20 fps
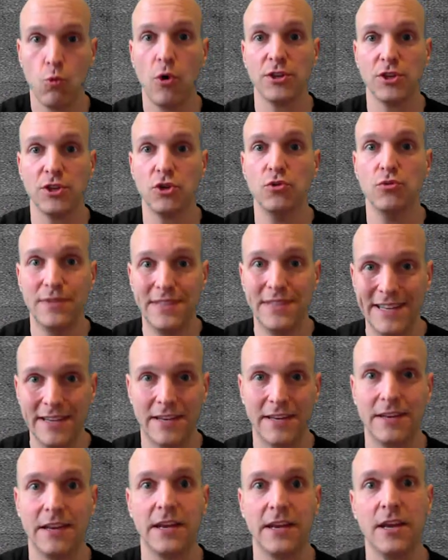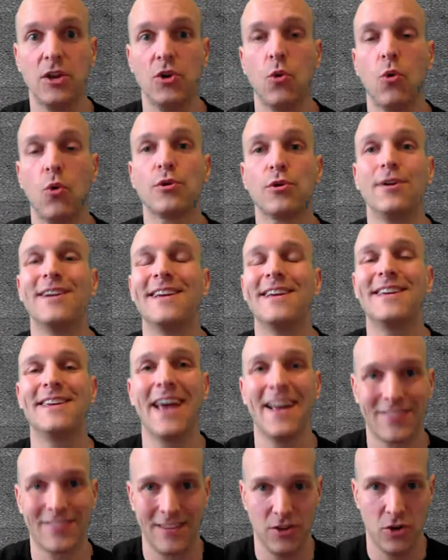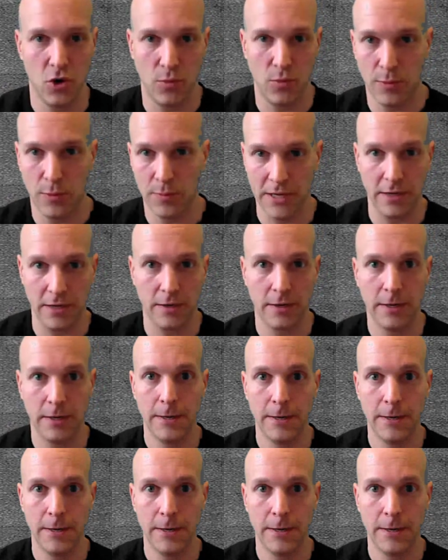what you did in order to get the dopamine.